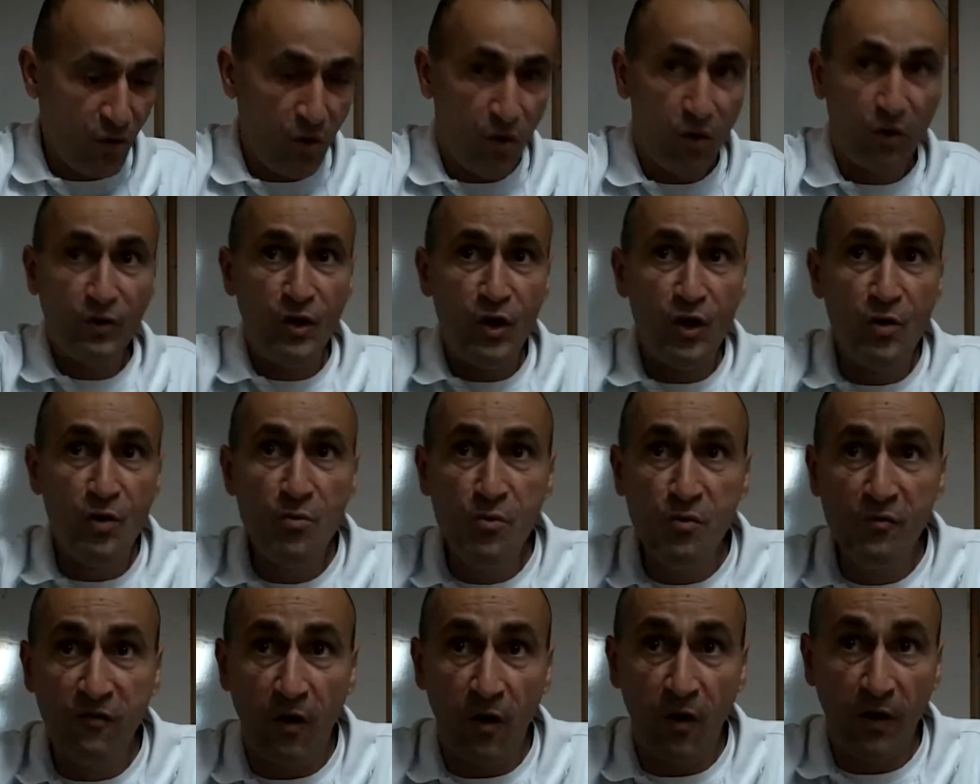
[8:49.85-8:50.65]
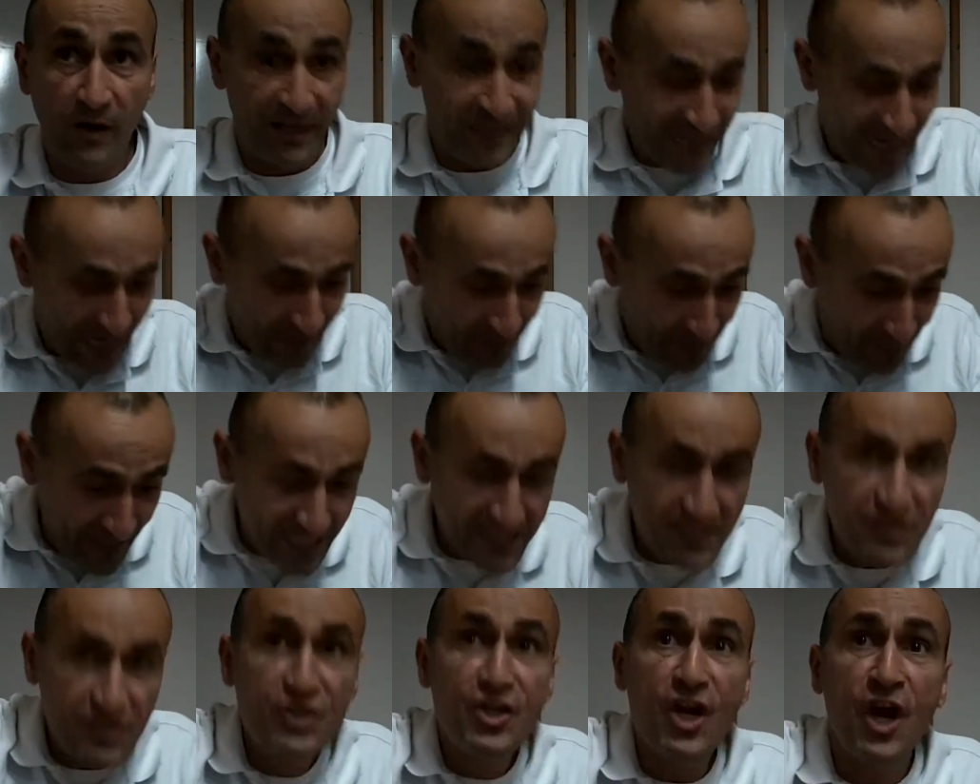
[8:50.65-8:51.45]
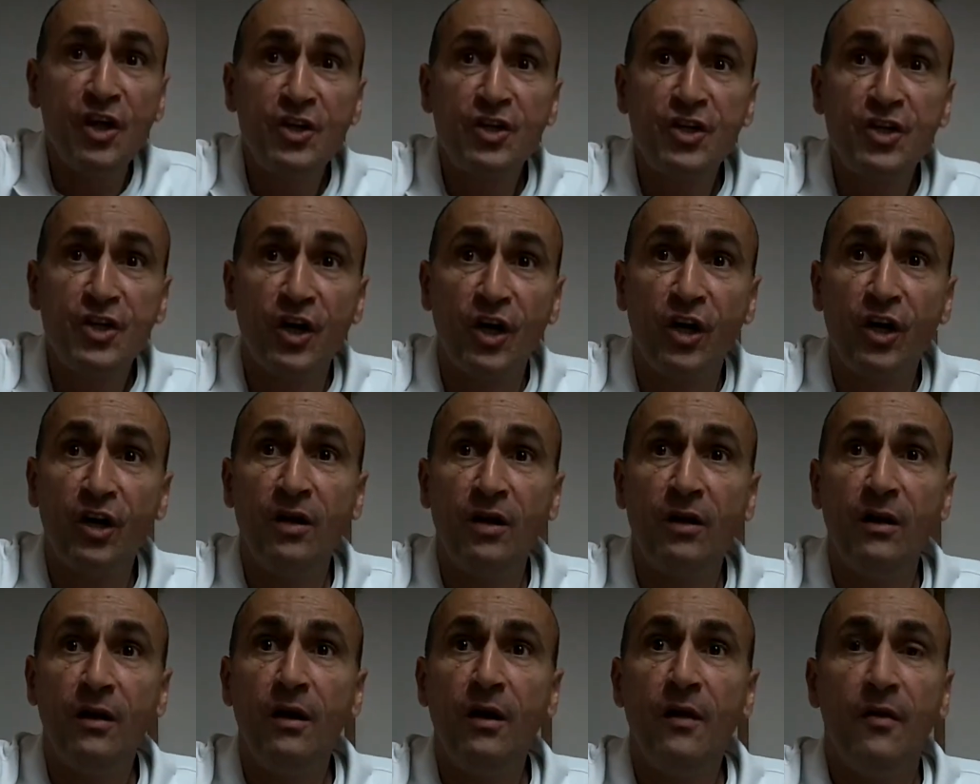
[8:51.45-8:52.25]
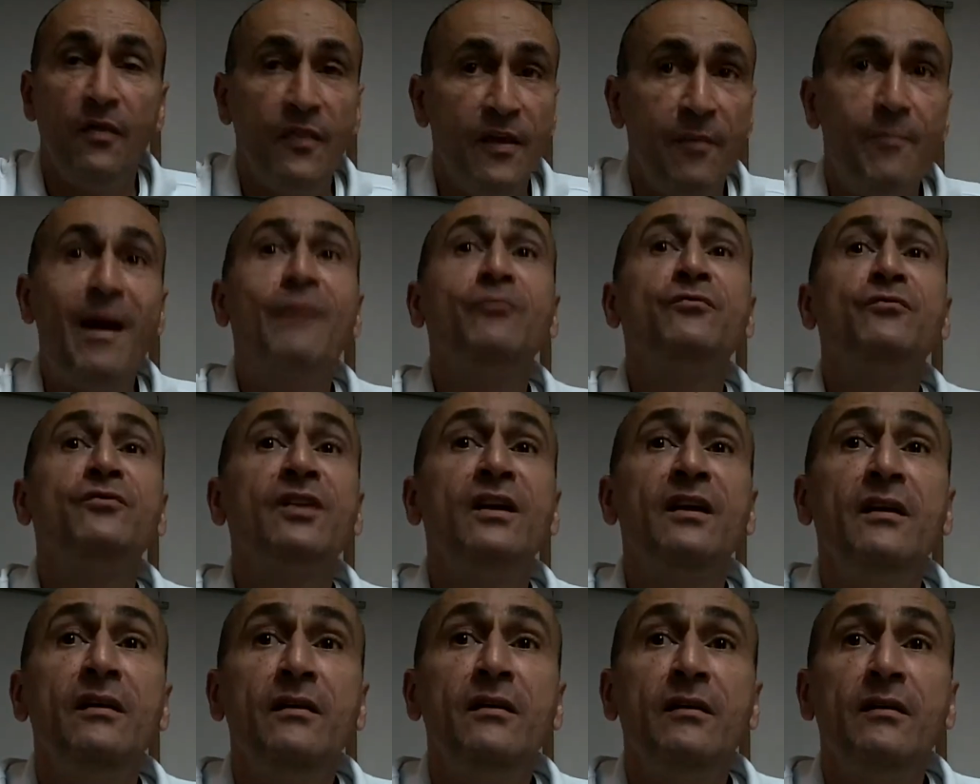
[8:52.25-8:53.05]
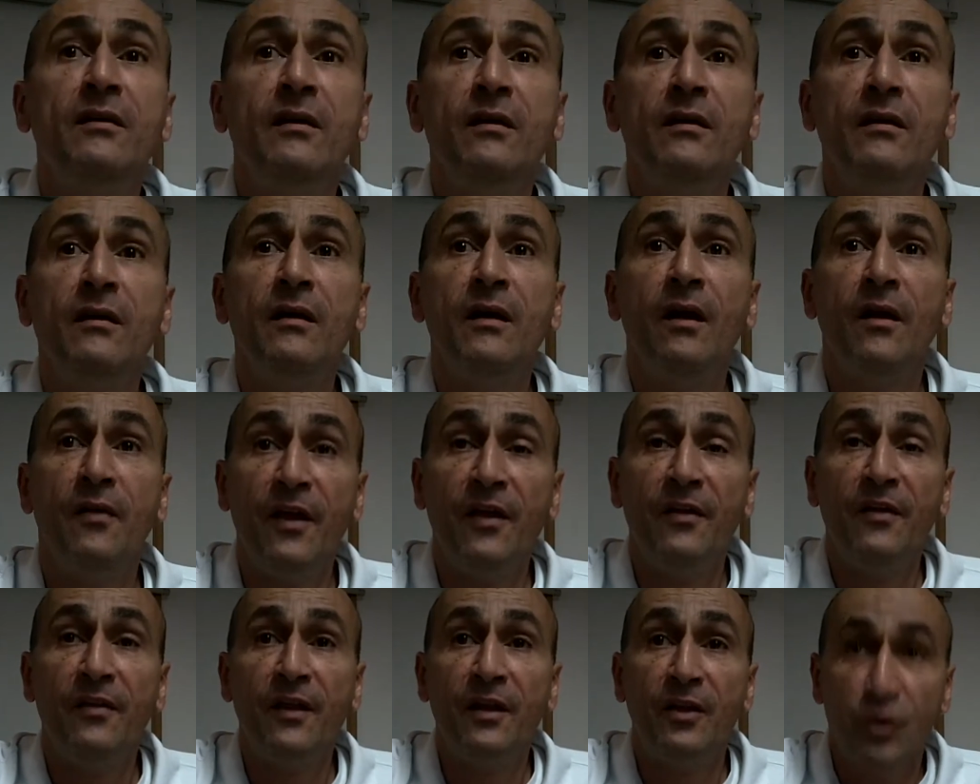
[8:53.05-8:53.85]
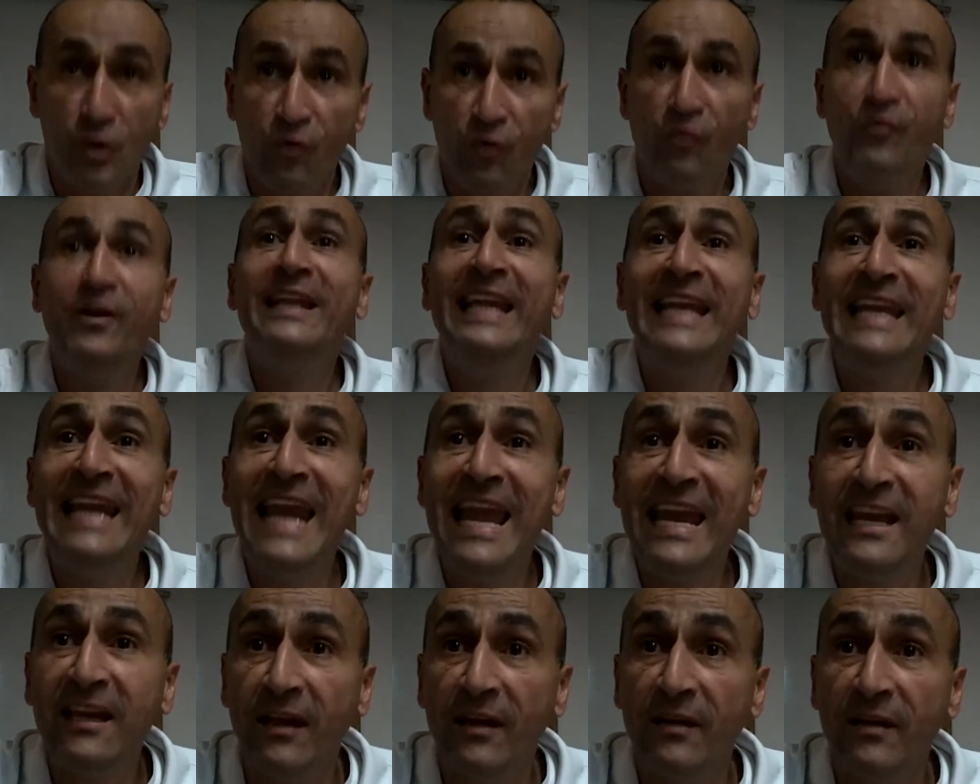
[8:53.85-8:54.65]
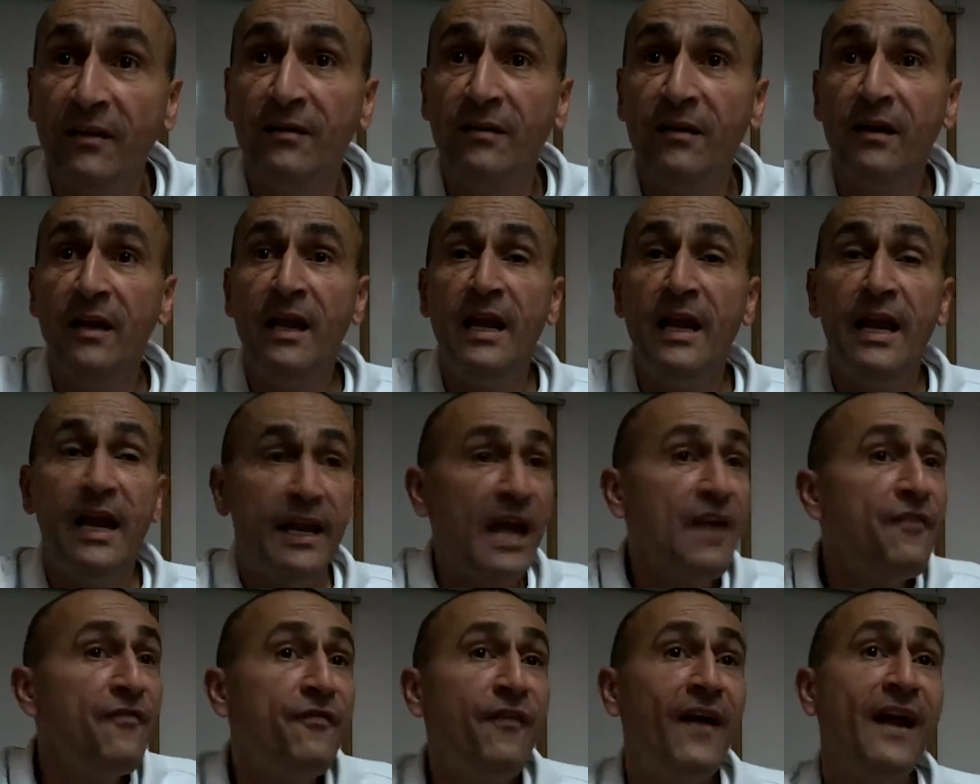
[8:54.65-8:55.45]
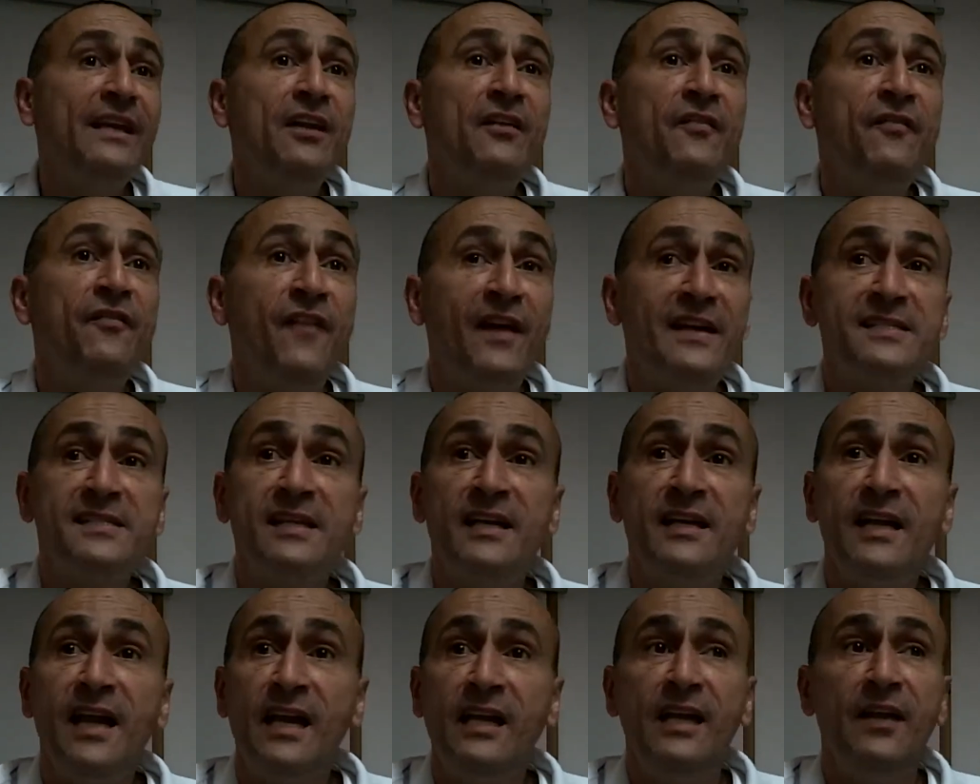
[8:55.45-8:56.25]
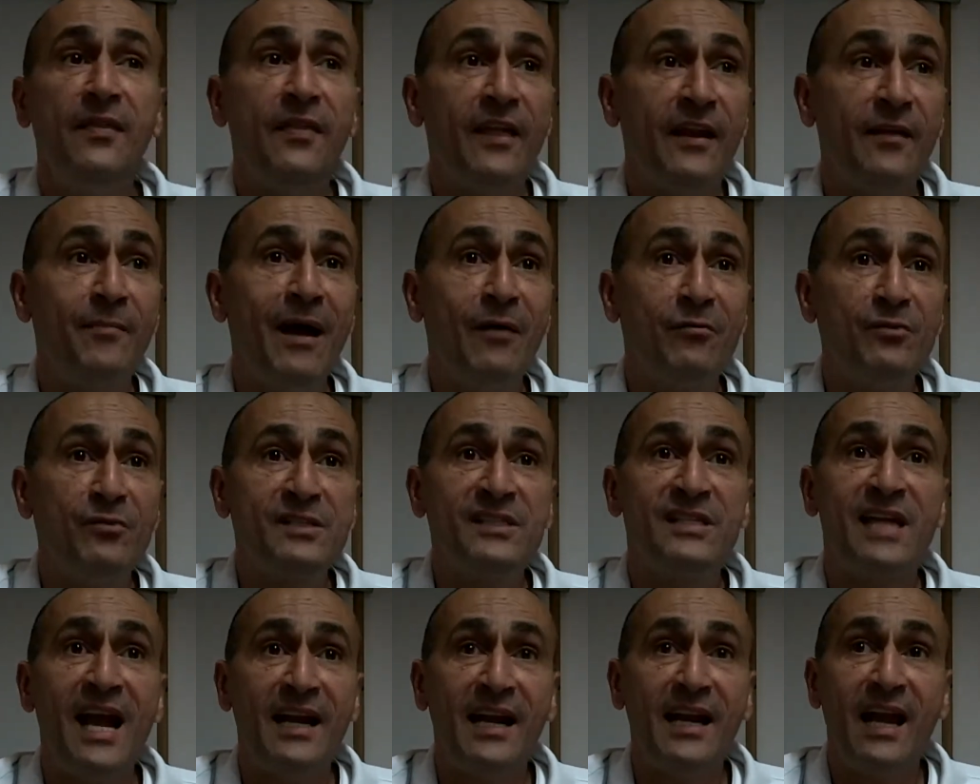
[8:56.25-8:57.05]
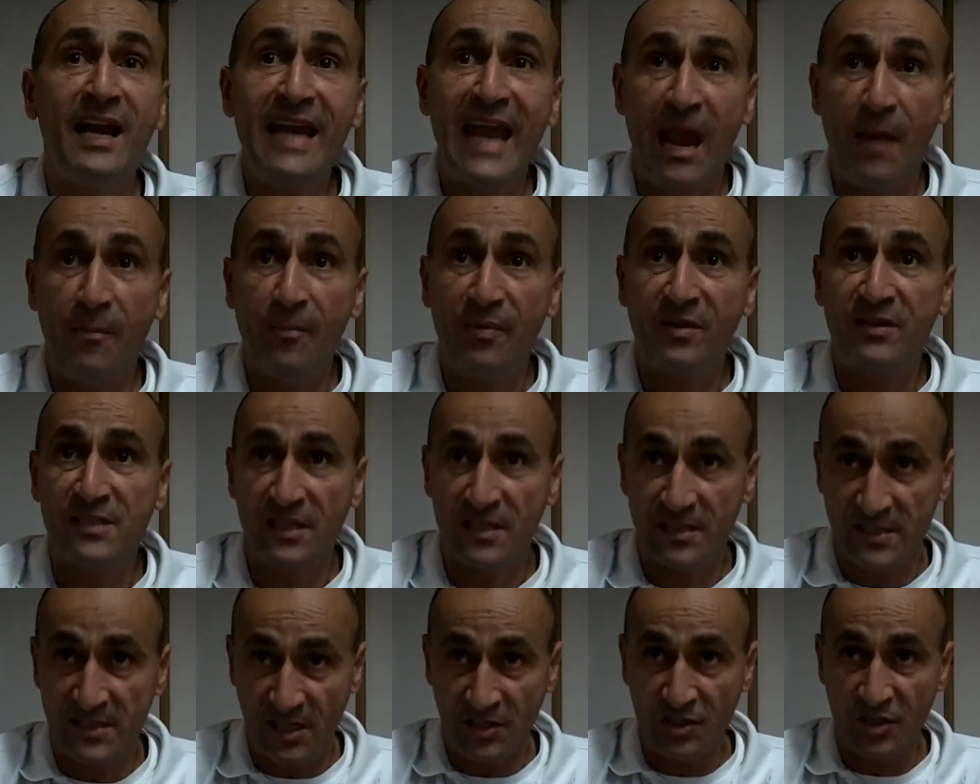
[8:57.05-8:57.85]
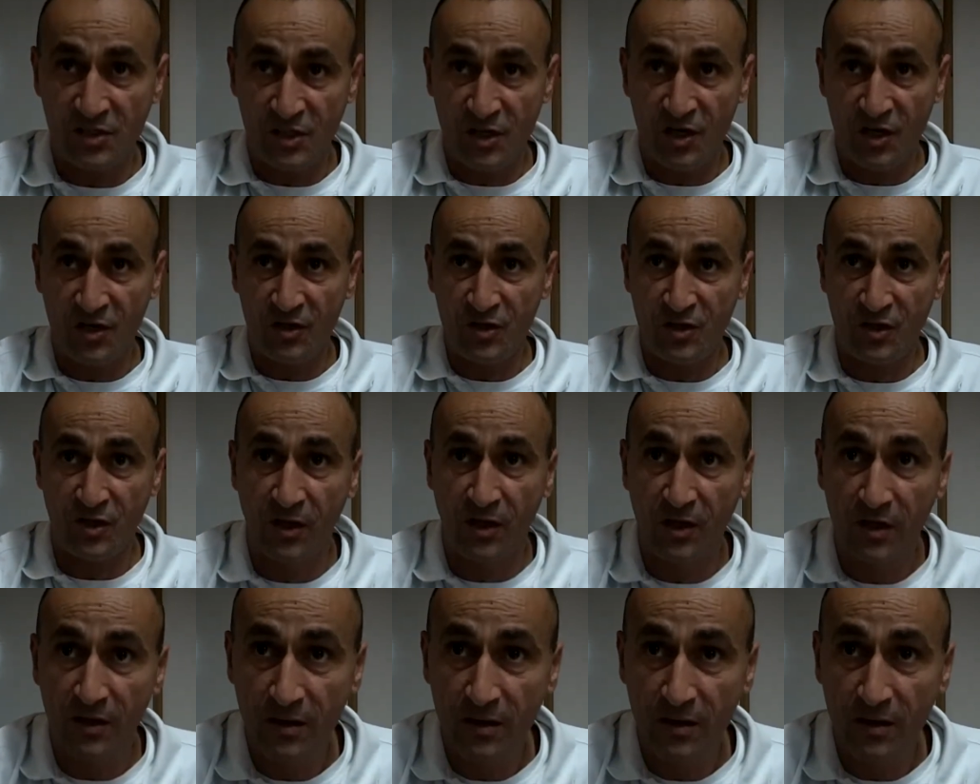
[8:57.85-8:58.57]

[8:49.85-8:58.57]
Or do you move on? At this juncture, the mountain, you're really naked. And I find it fascinating that Mount Sinai happens at such a juncture.